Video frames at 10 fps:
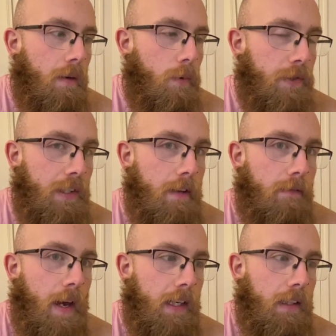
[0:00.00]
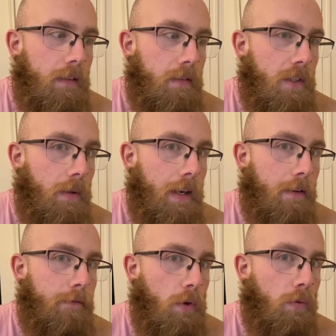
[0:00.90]
we'll see if I can do
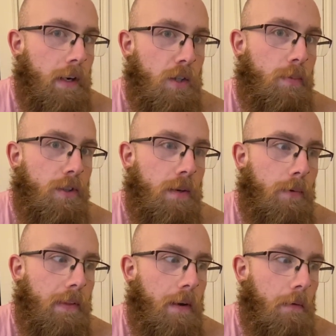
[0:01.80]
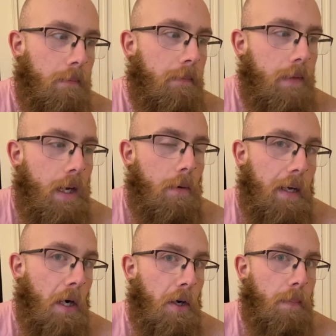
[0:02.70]
a full range push-up without
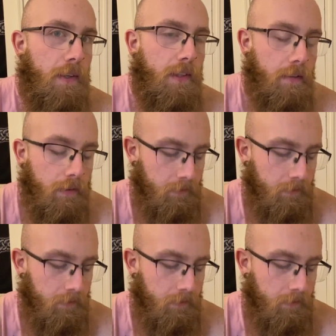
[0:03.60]
hurting myself.